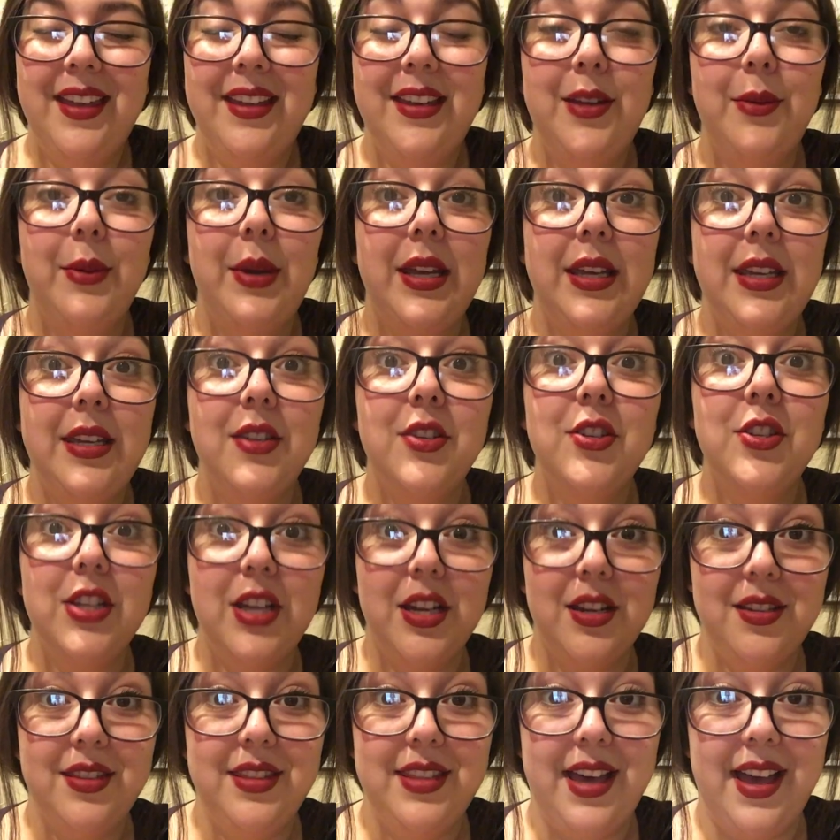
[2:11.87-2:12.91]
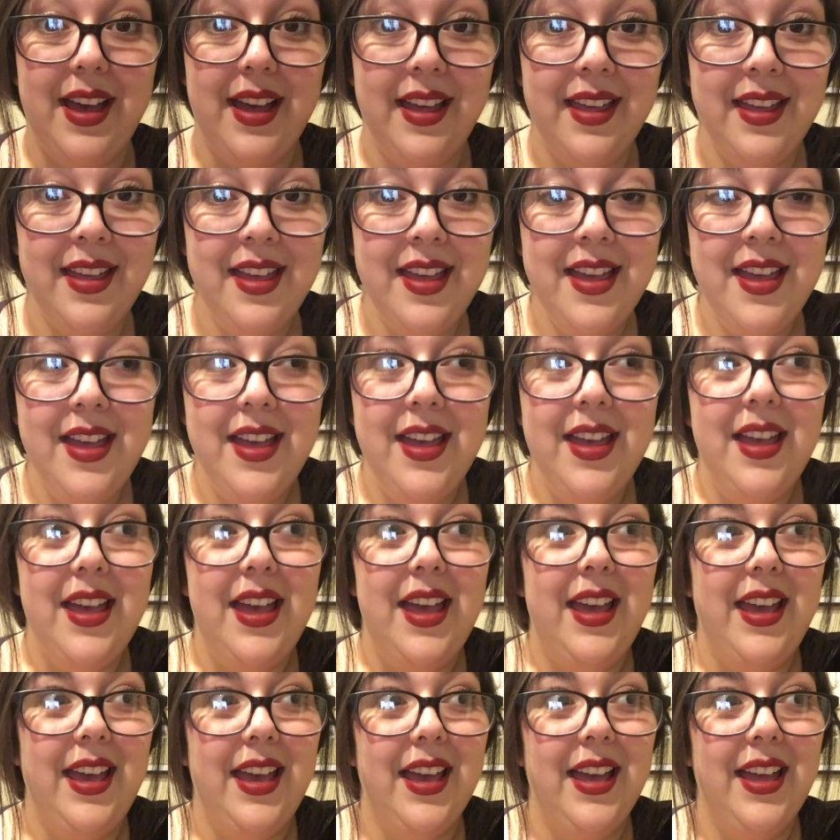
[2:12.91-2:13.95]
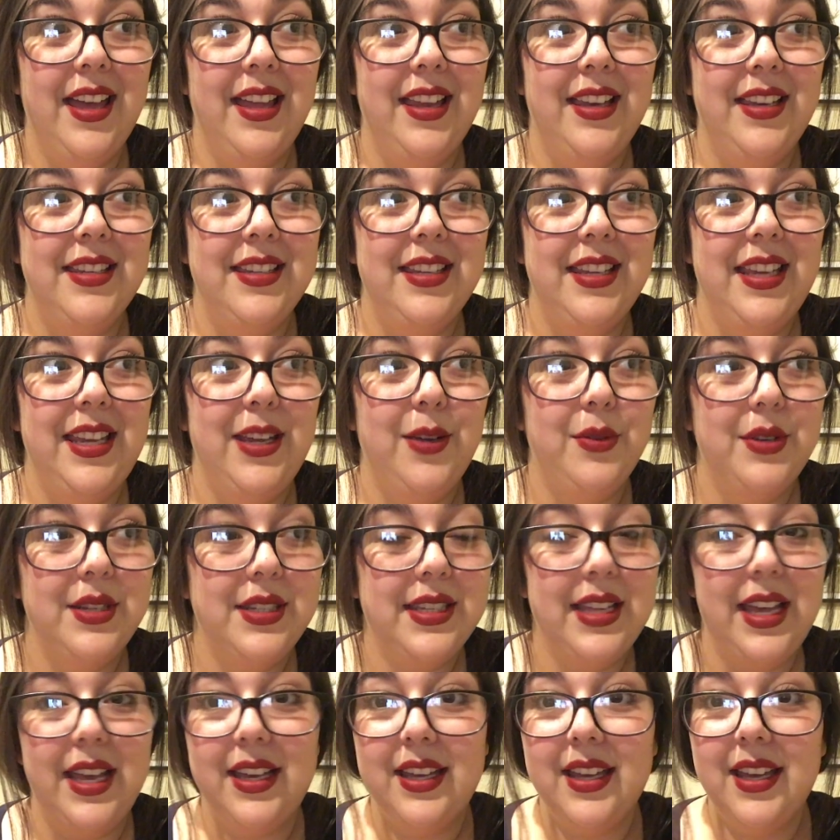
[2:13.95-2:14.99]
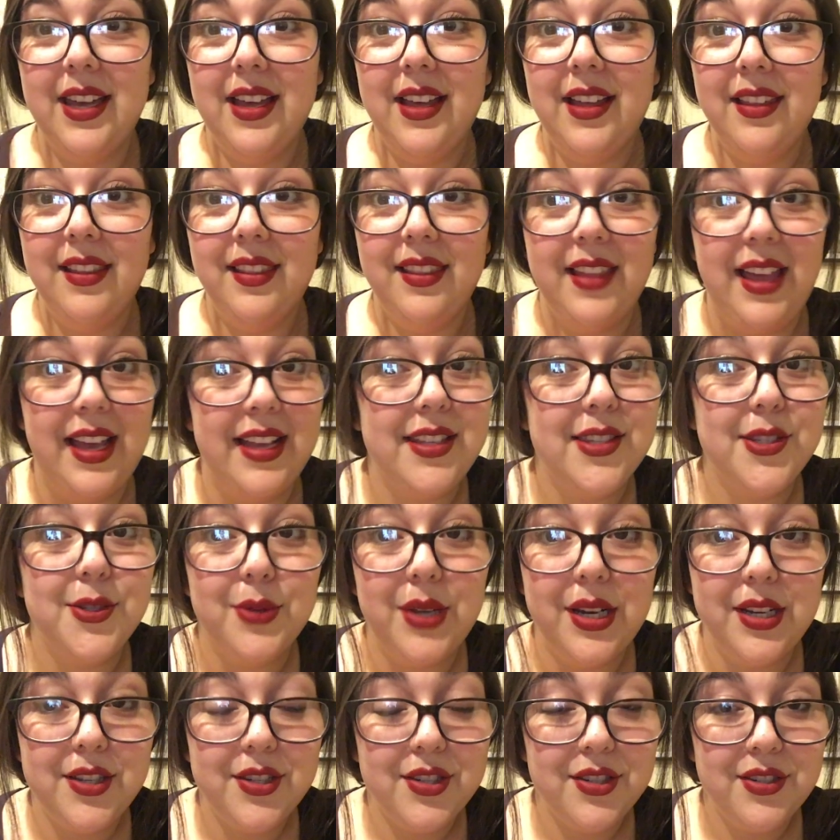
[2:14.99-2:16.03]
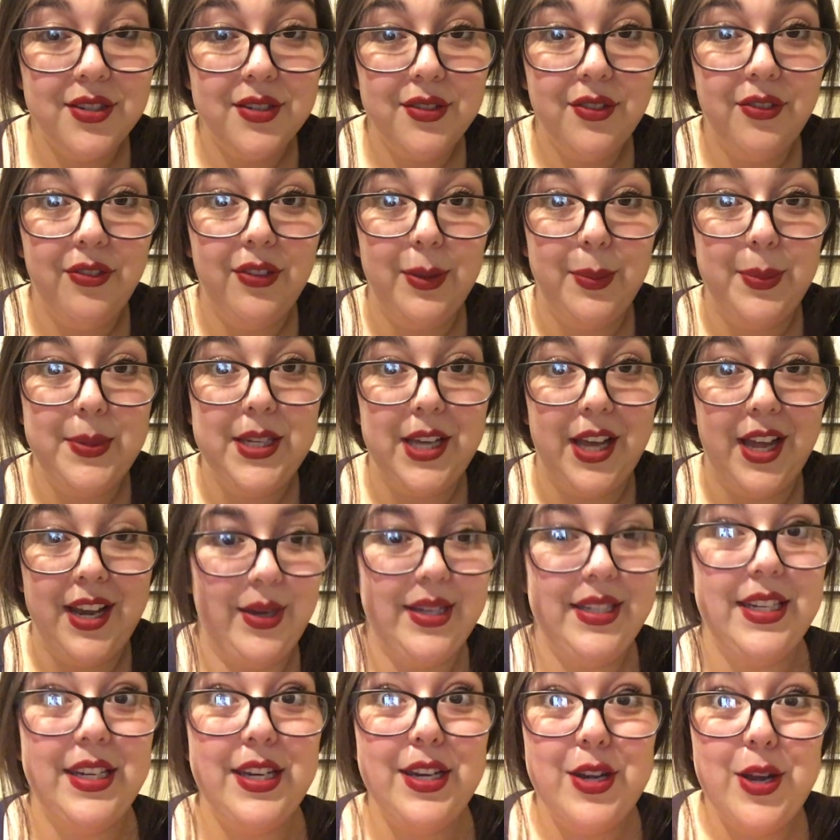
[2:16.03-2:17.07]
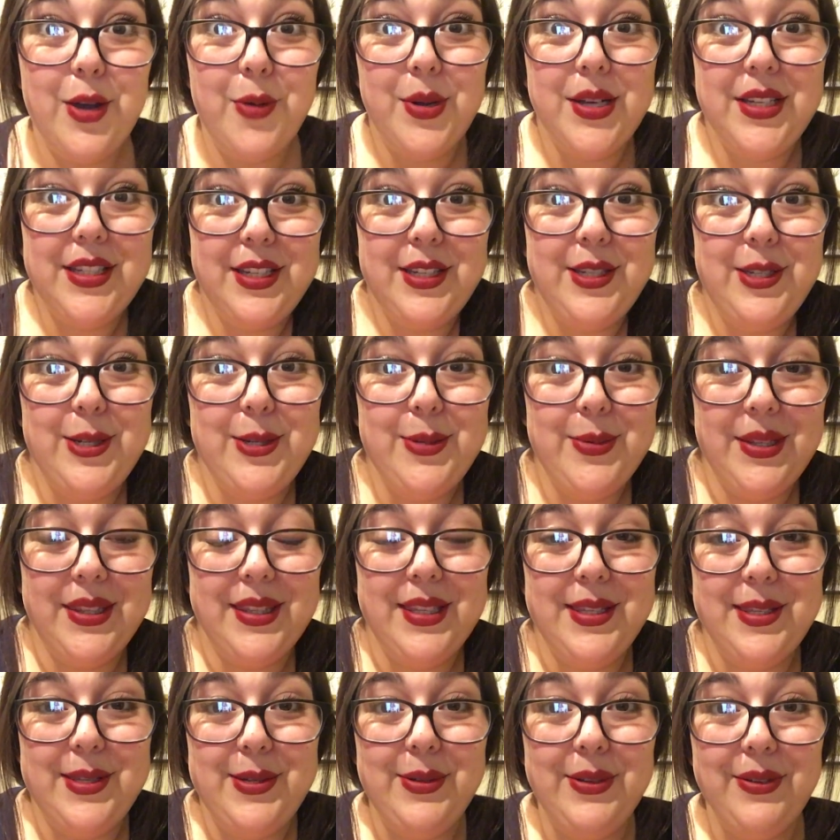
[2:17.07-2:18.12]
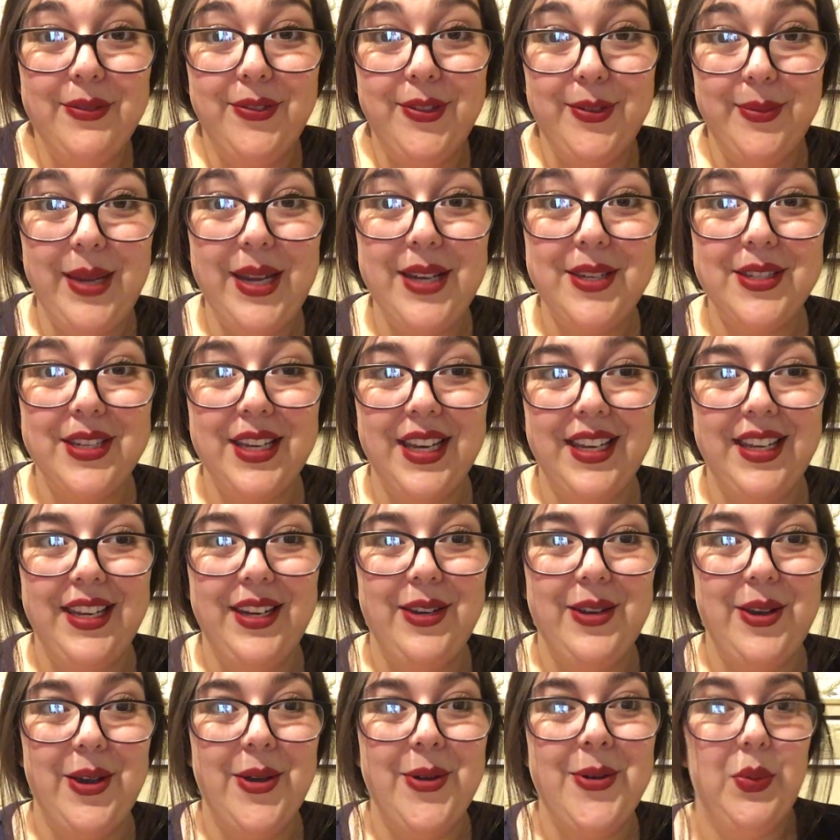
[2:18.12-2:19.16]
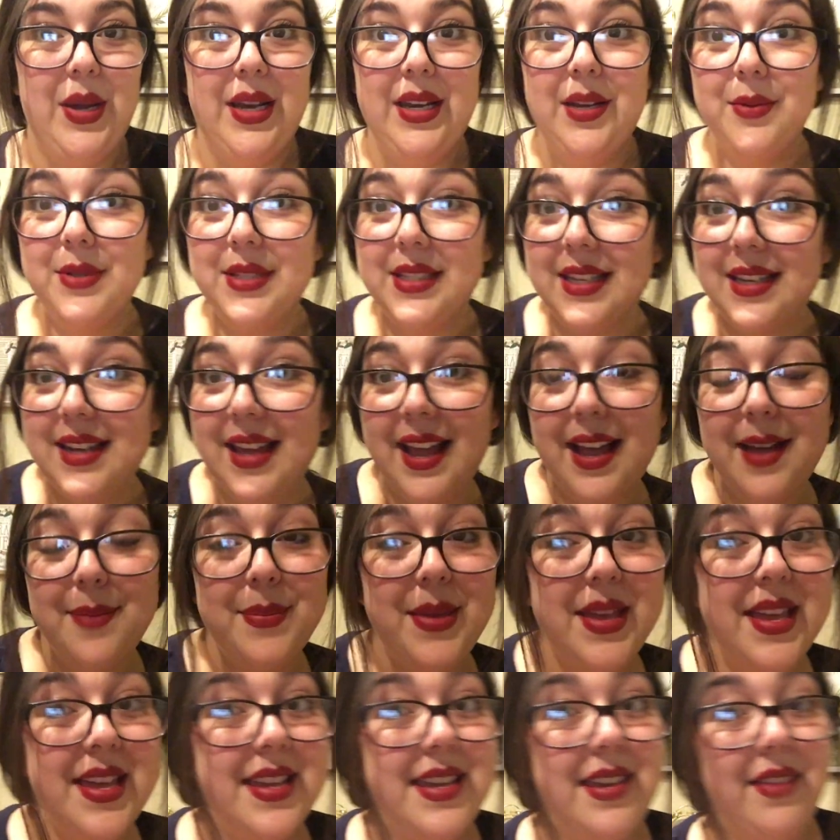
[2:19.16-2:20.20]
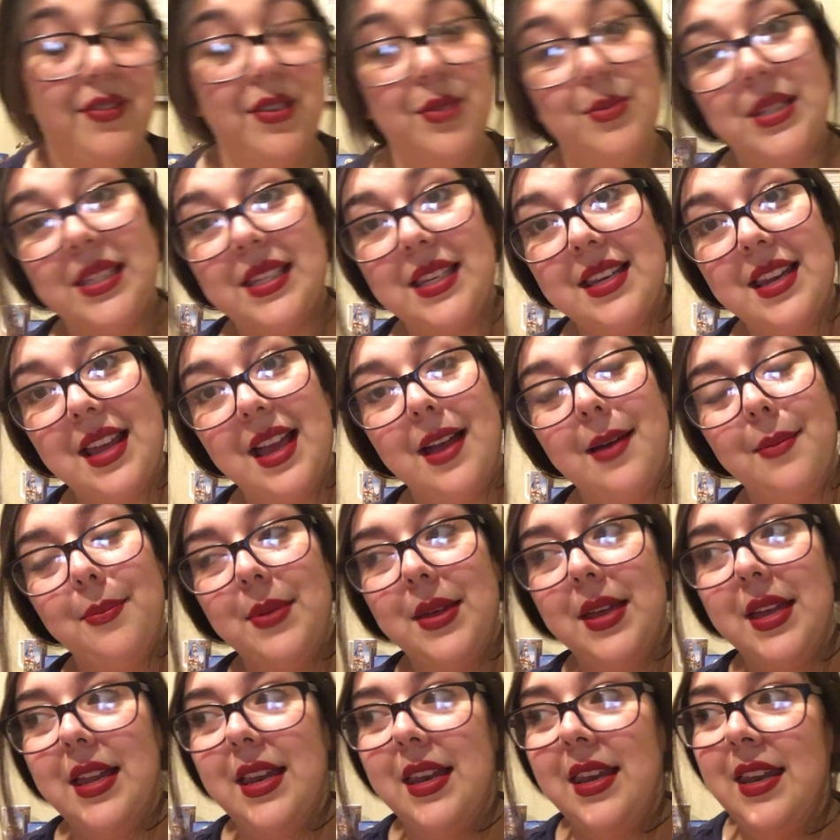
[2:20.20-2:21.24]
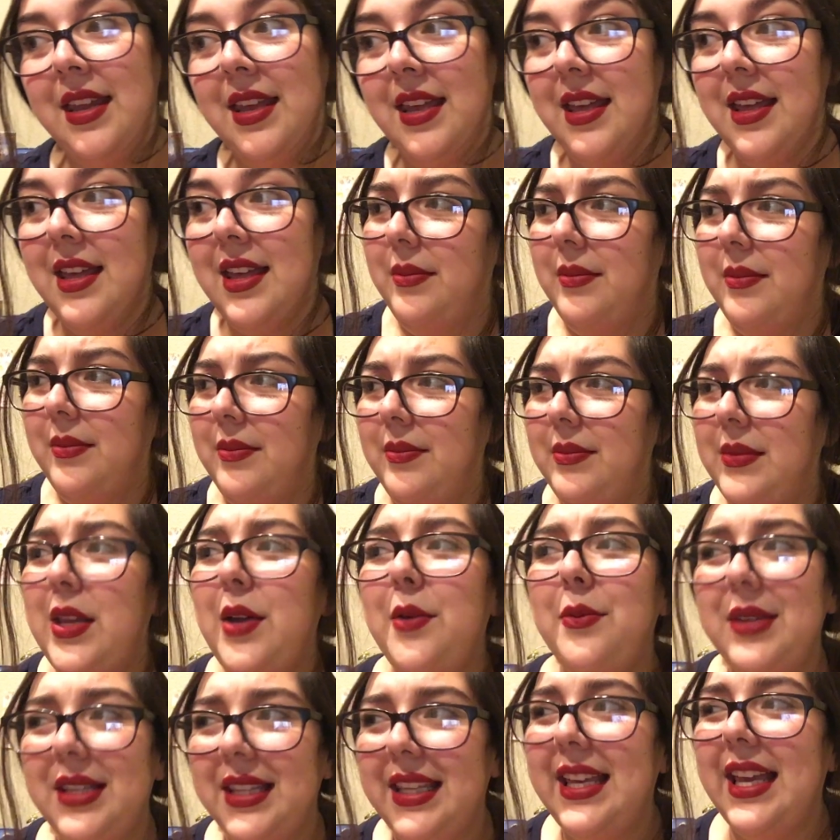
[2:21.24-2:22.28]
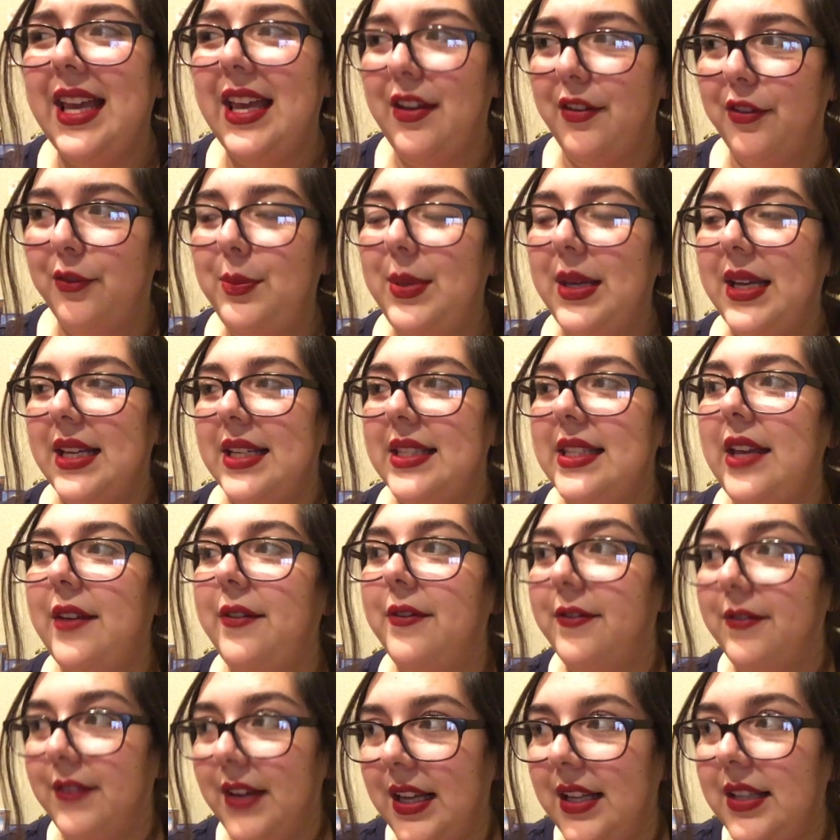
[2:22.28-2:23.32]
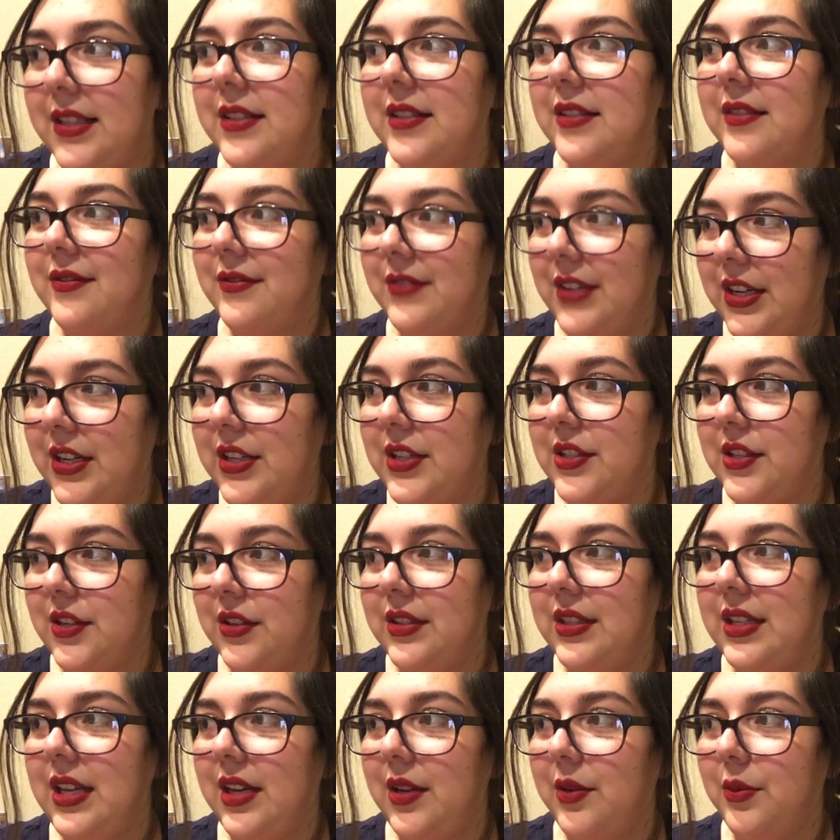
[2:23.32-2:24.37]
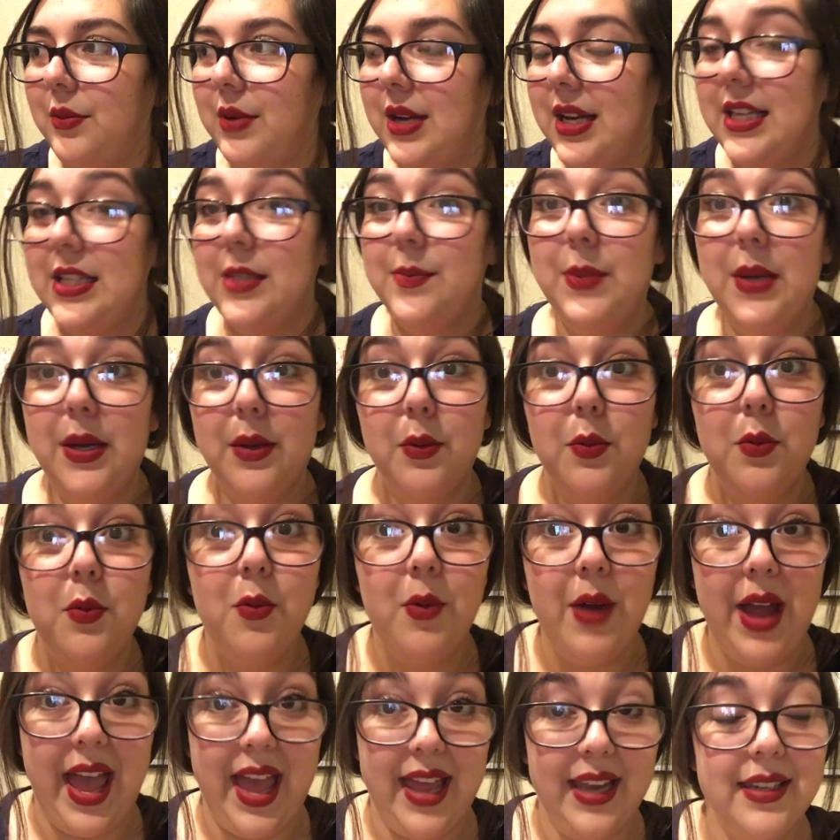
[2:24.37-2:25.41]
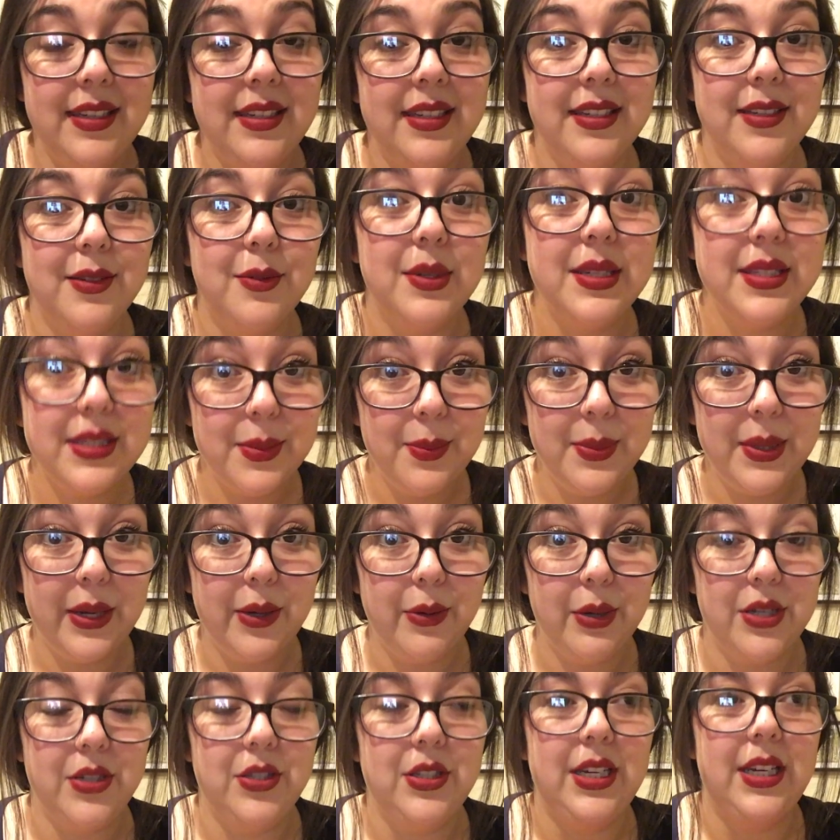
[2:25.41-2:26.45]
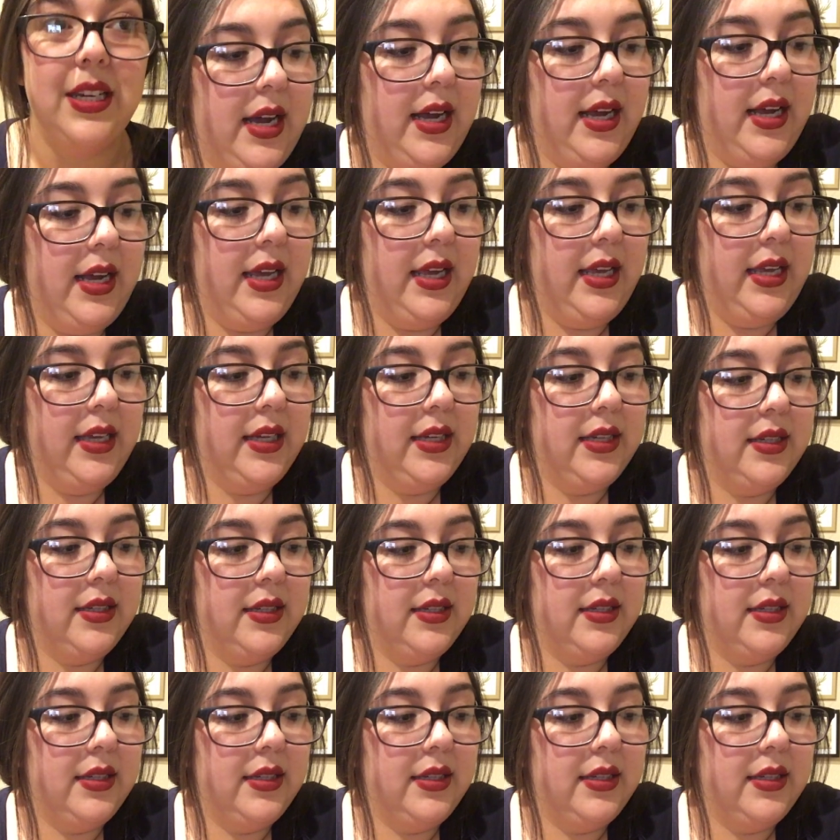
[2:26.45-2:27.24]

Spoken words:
Anyway, he shared that and it was like a light switch flipped on. I didn't know what to do with this new information, you know, when it was going to happen, if it was going to happen. Not really if, because I felt very certain that it was, but when was the big question. I